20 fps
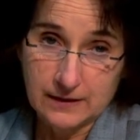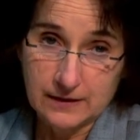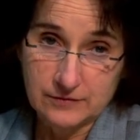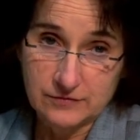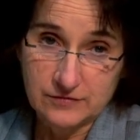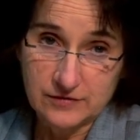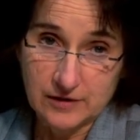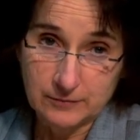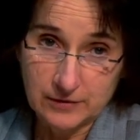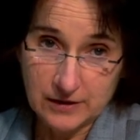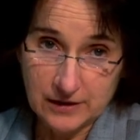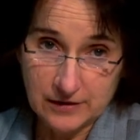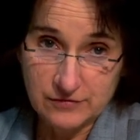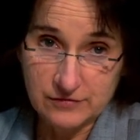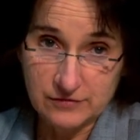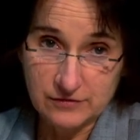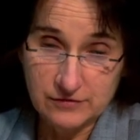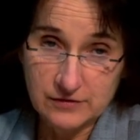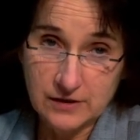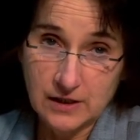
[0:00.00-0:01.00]
in some
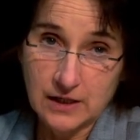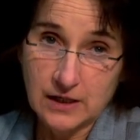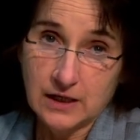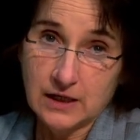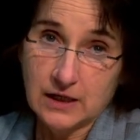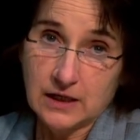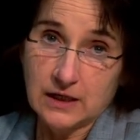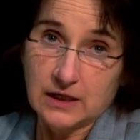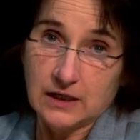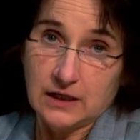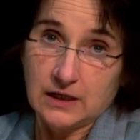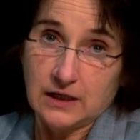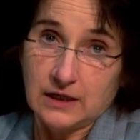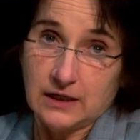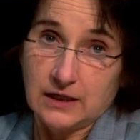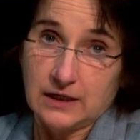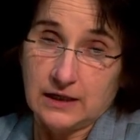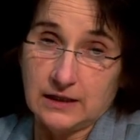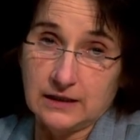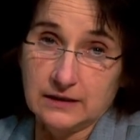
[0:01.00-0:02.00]
cases.
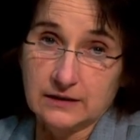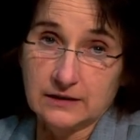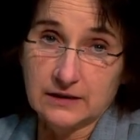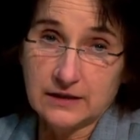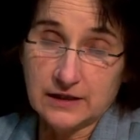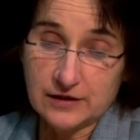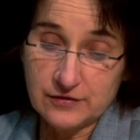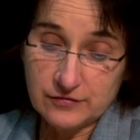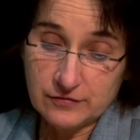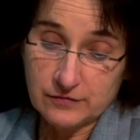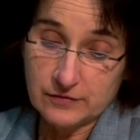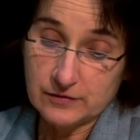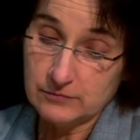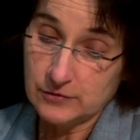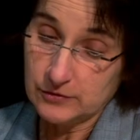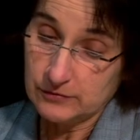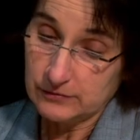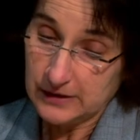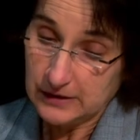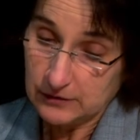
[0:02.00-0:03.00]
In the case of the
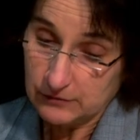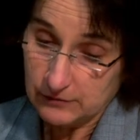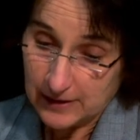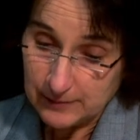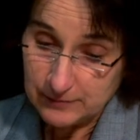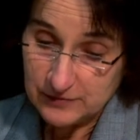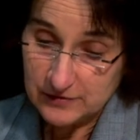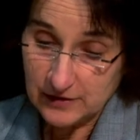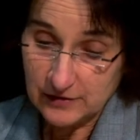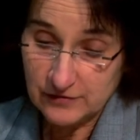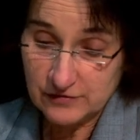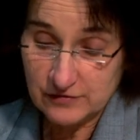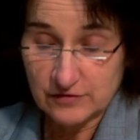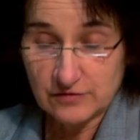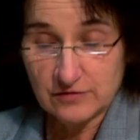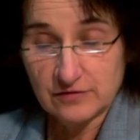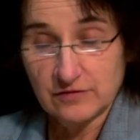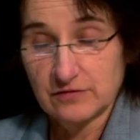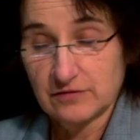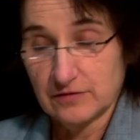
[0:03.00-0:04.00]
marine reptiles,
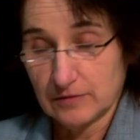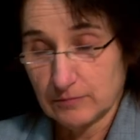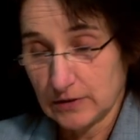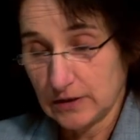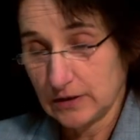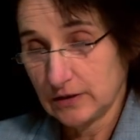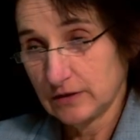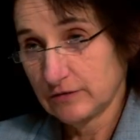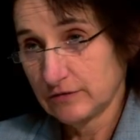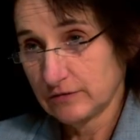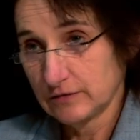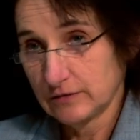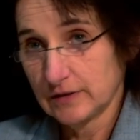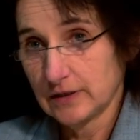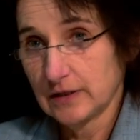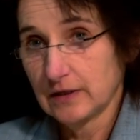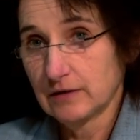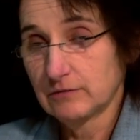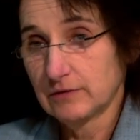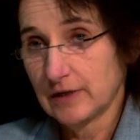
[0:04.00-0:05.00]
this is similar. So
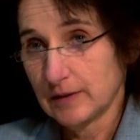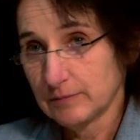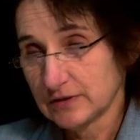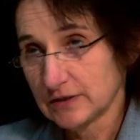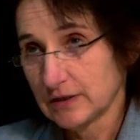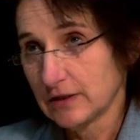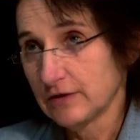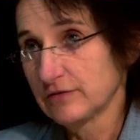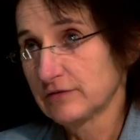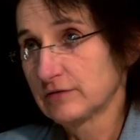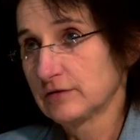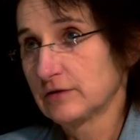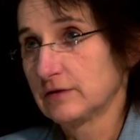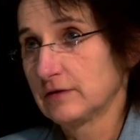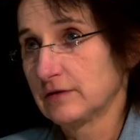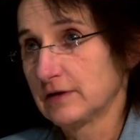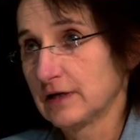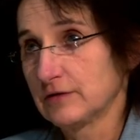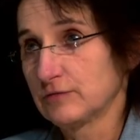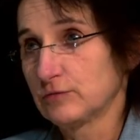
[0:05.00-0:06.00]
they are reptiles
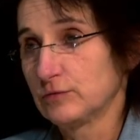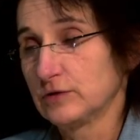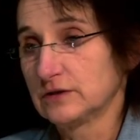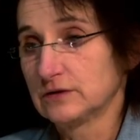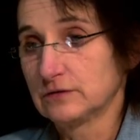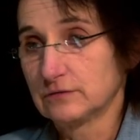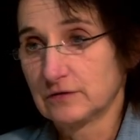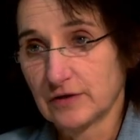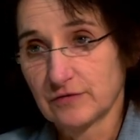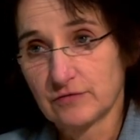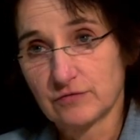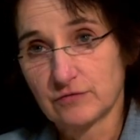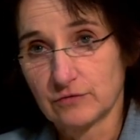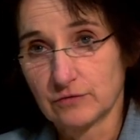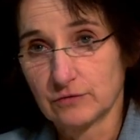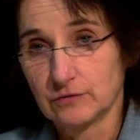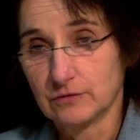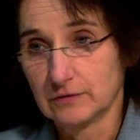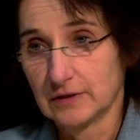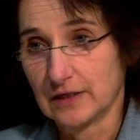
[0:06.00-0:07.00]
that were
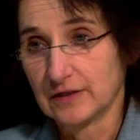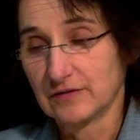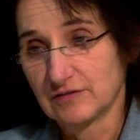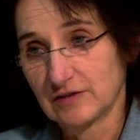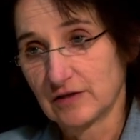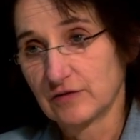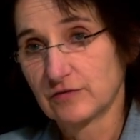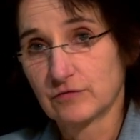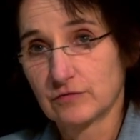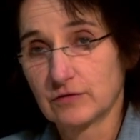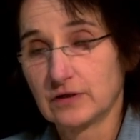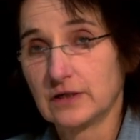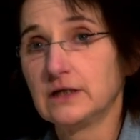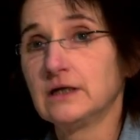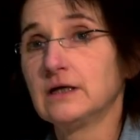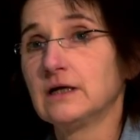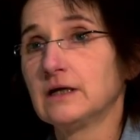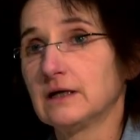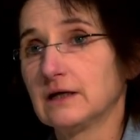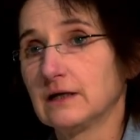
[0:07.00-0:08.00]
terrestrial
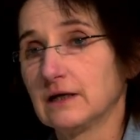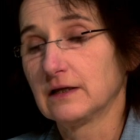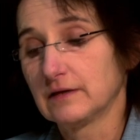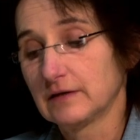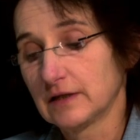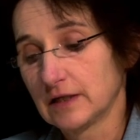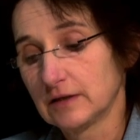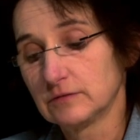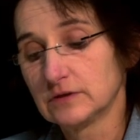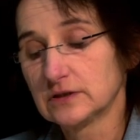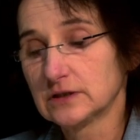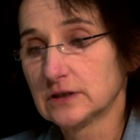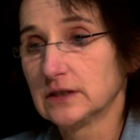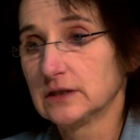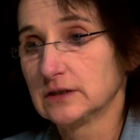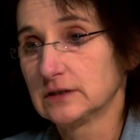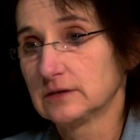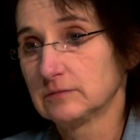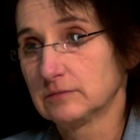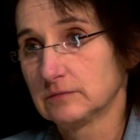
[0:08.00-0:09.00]
ancestrally, and they
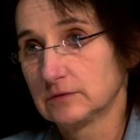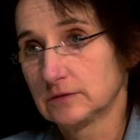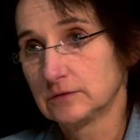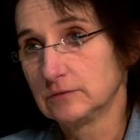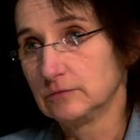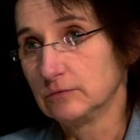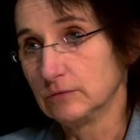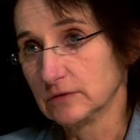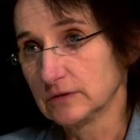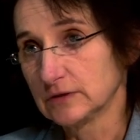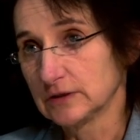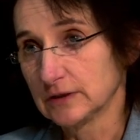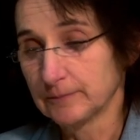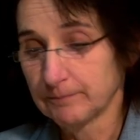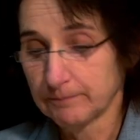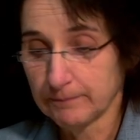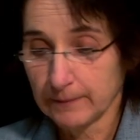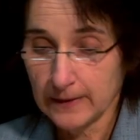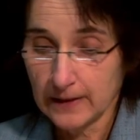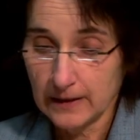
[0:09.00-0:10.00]
returned to
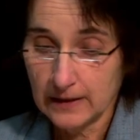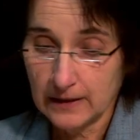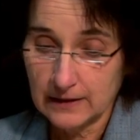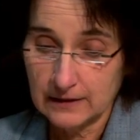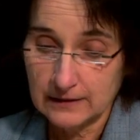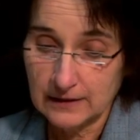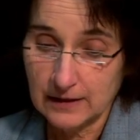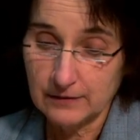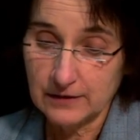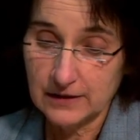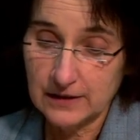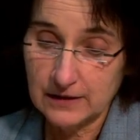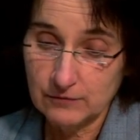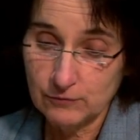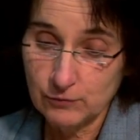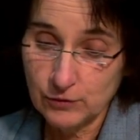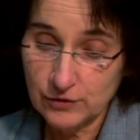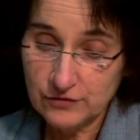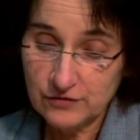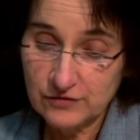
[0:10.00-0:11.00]
water. Now,
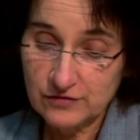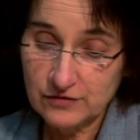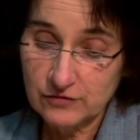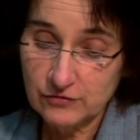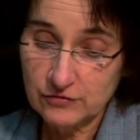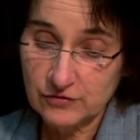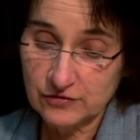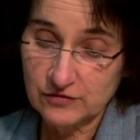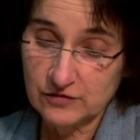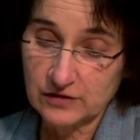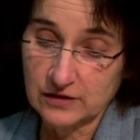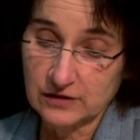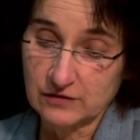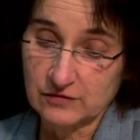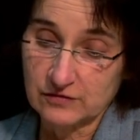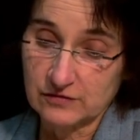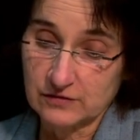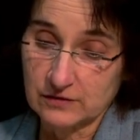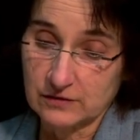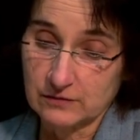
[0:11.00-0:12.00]
what is interesting
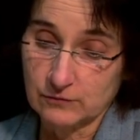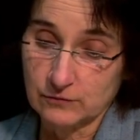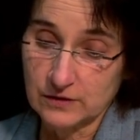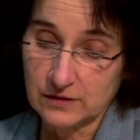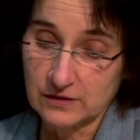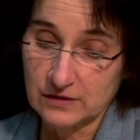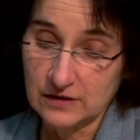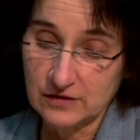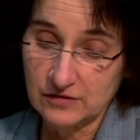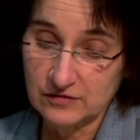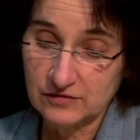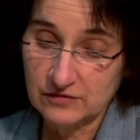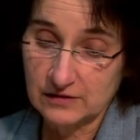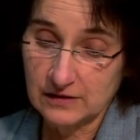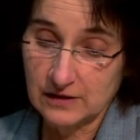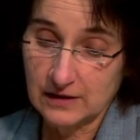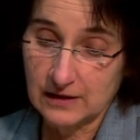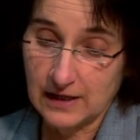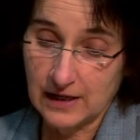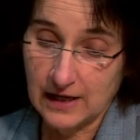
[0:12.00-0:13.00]
is that with these
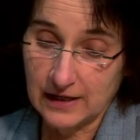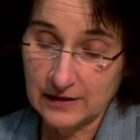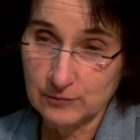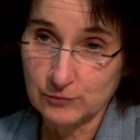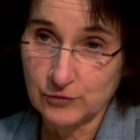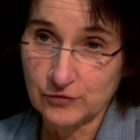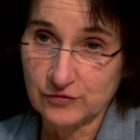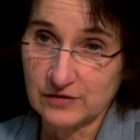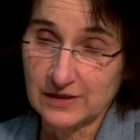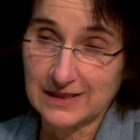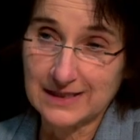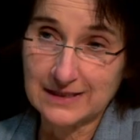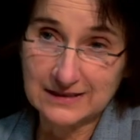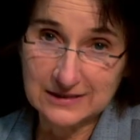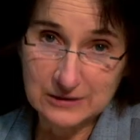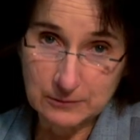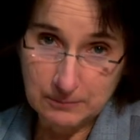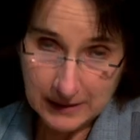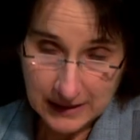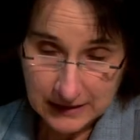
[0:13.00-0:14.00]
animals that
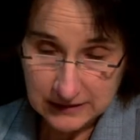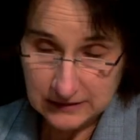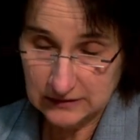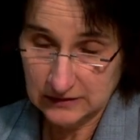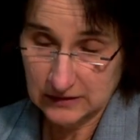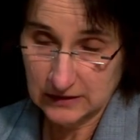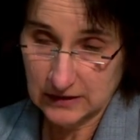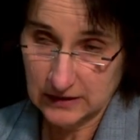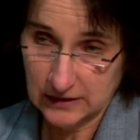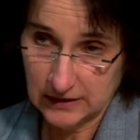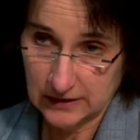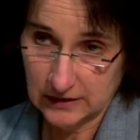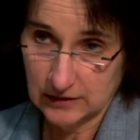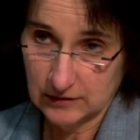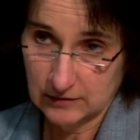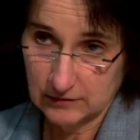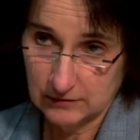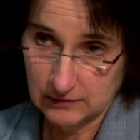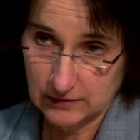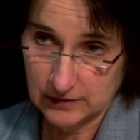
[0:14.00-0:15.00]

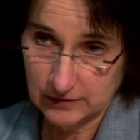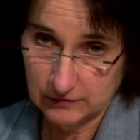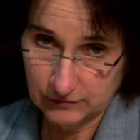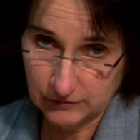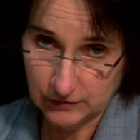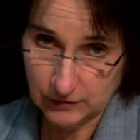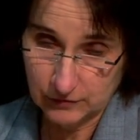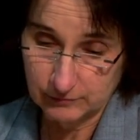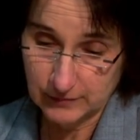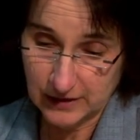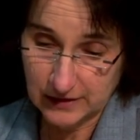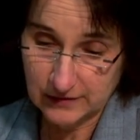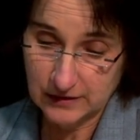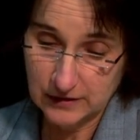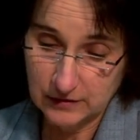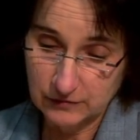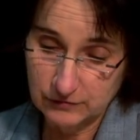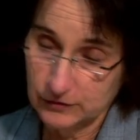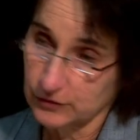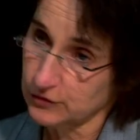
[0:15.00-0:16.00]
independently make
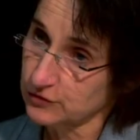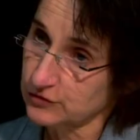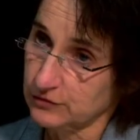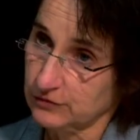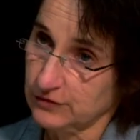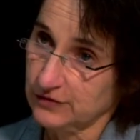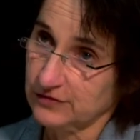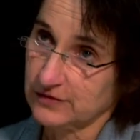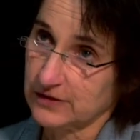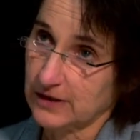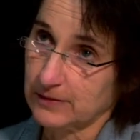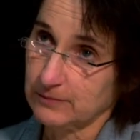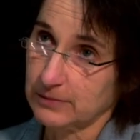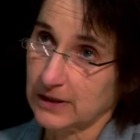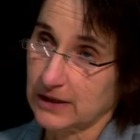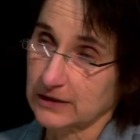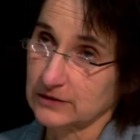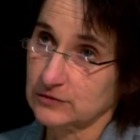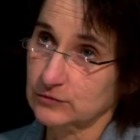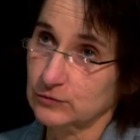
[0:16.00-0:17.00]
the evolutionary step
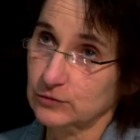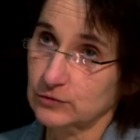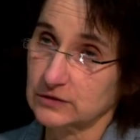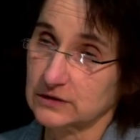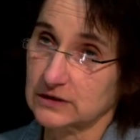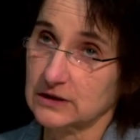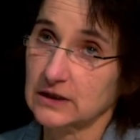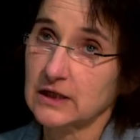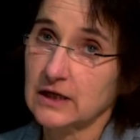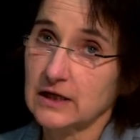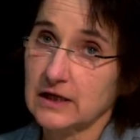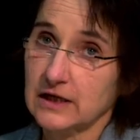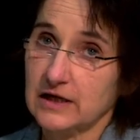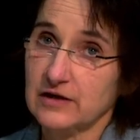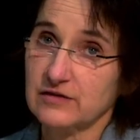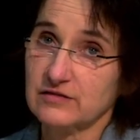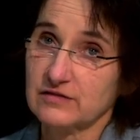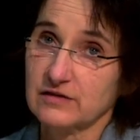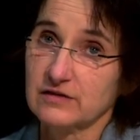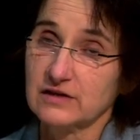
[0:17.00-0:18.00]
back to water,
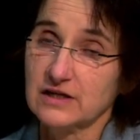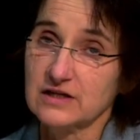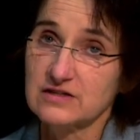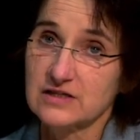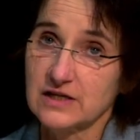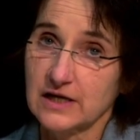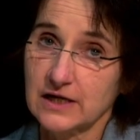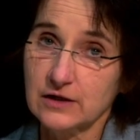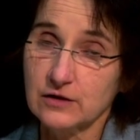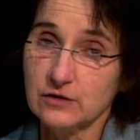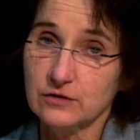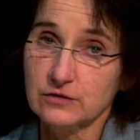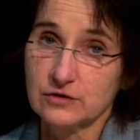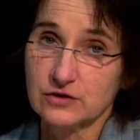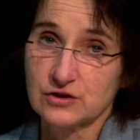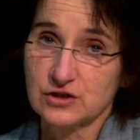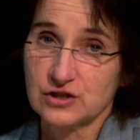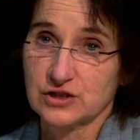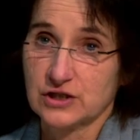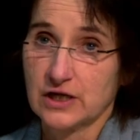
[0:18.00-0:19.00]
is that they take
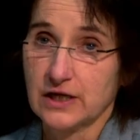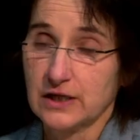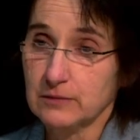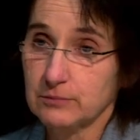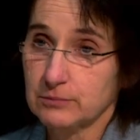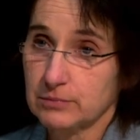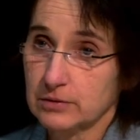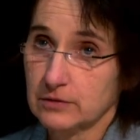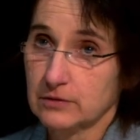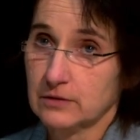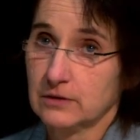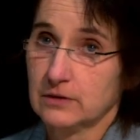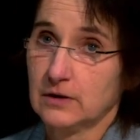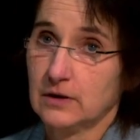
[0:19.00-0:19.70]
on a shape,